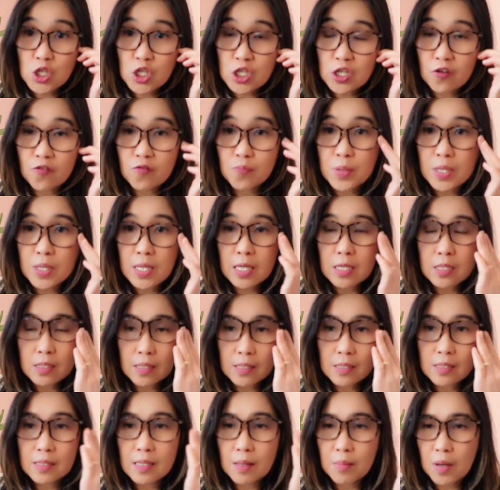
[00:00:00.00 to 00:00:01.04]
shift because
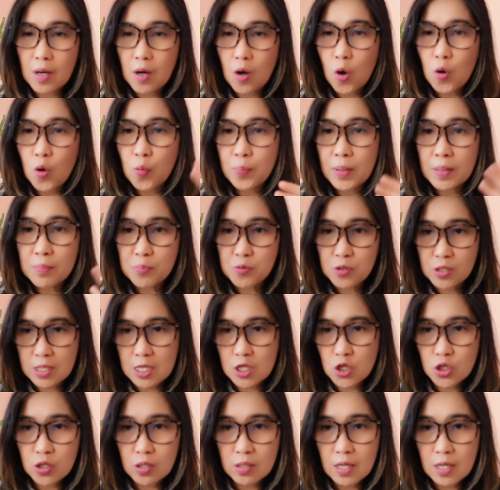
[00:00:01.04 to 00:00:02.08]
that's the open
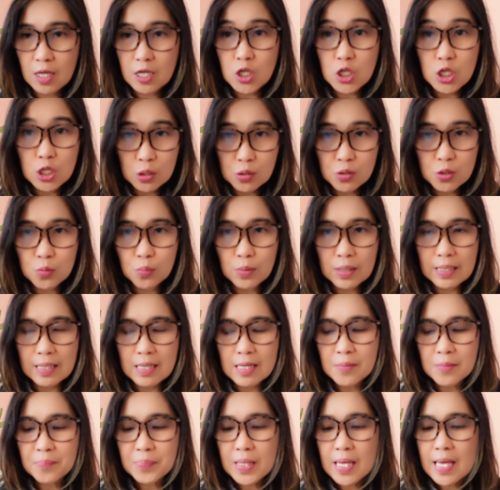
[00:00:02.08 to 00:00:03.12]
position
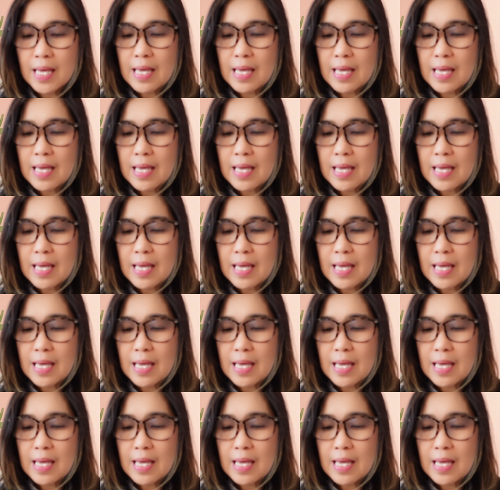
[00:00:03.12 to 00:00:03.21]
usually.